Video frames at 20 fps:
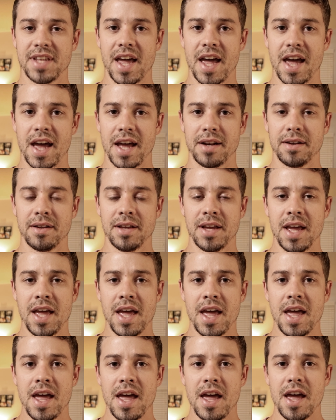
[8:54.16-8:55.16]
10.
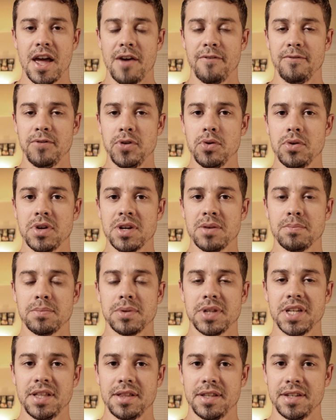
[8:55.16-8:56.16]
If you
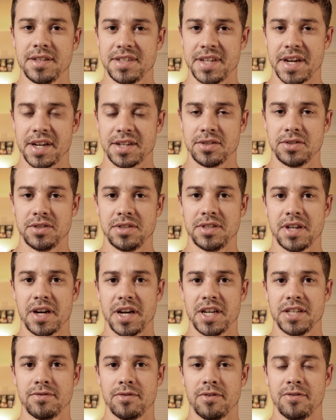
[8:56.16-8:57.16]
complete this
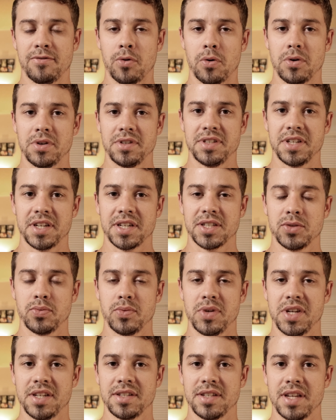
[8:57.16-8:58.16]
exercise for 4 to 6
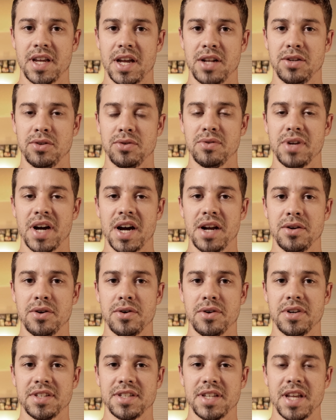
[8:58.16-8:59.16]
weeks and do not
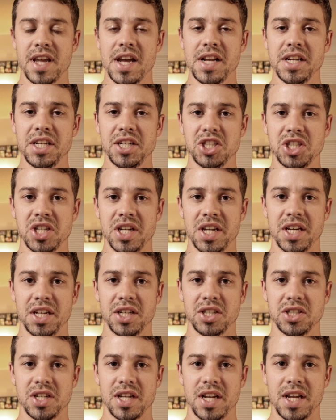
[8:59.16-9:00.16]
notice any
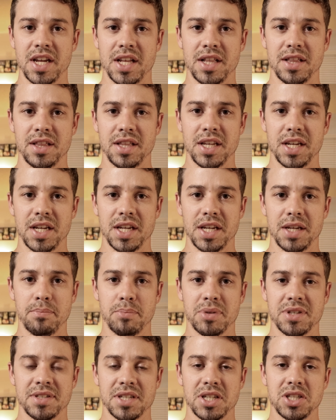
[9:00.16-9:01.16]
change in the
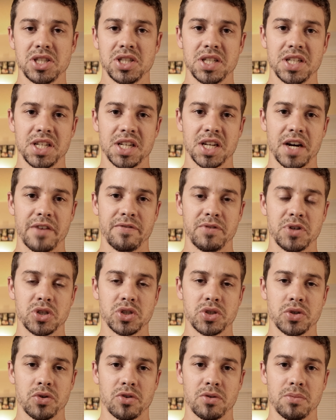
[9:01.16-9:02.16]
positioning of your
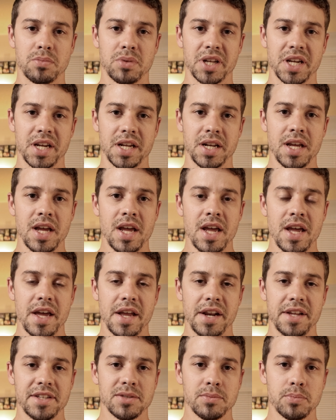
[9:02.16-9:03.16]
shoulder blade,
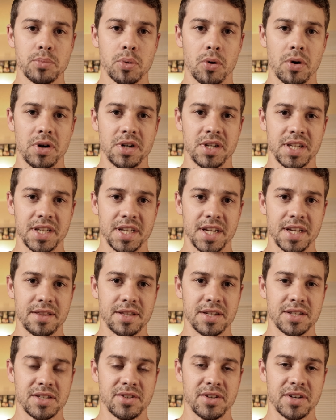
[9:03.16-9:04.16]
it is important to get
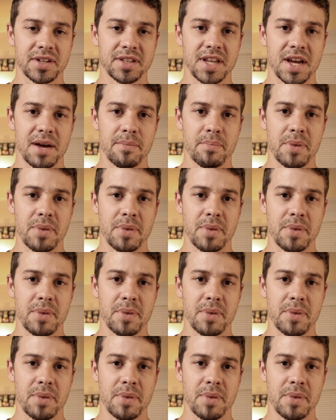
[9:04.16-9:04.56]
this looked at